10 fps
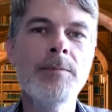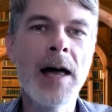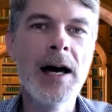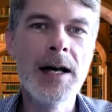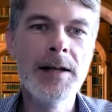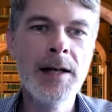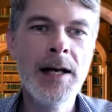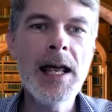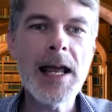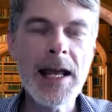than
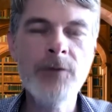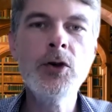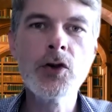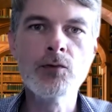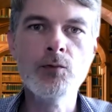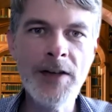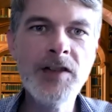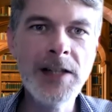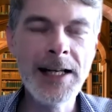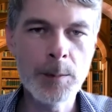if you just
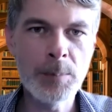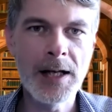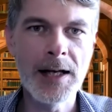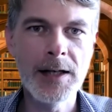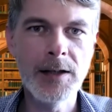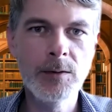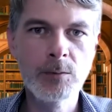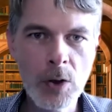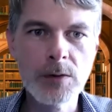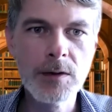rigidly apply
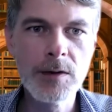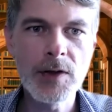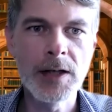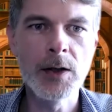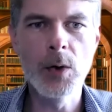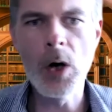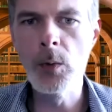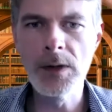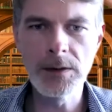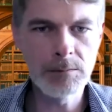rules and go,
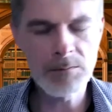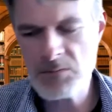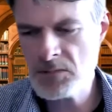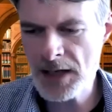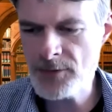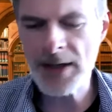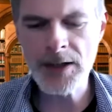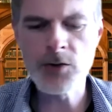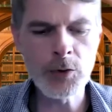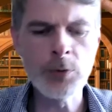oh, well,
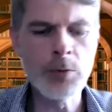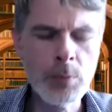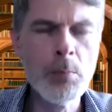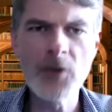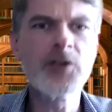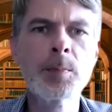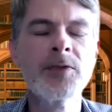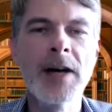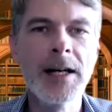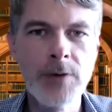cliffhangers, you, you must
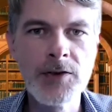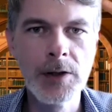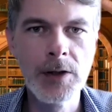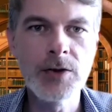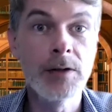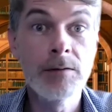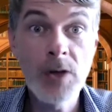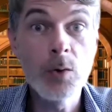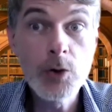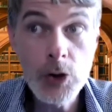provide resolution.
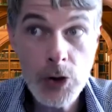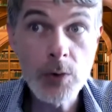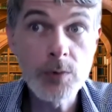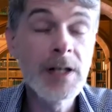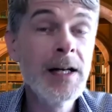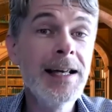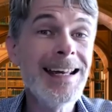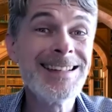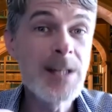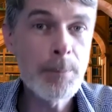No, you don't.
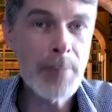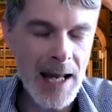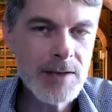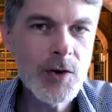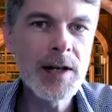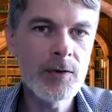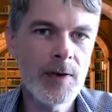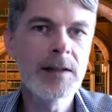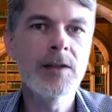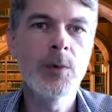It depends on the
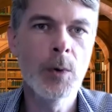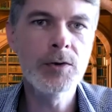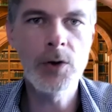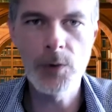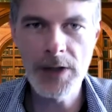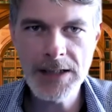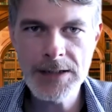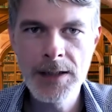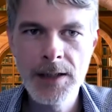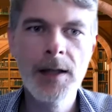effect that you want to create.